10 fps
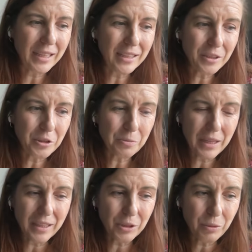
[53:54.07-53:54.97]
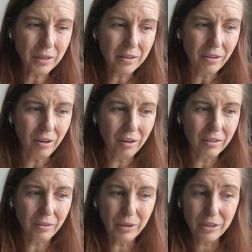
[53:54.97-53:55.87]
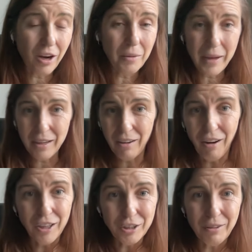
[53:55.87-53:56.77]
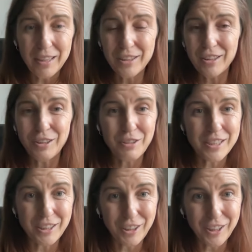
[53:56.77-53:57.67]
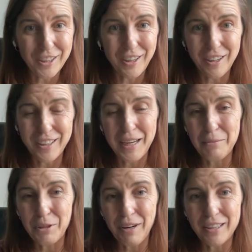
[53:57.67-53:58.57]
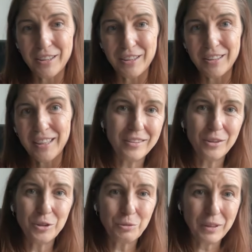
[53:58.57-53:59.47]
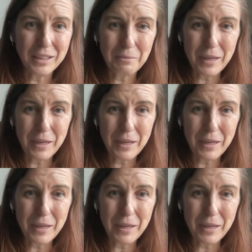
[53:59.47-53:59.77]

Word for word: get into those meetings with our with Tom Eng, our art director, and Chris Zierhut, our game director, those are really the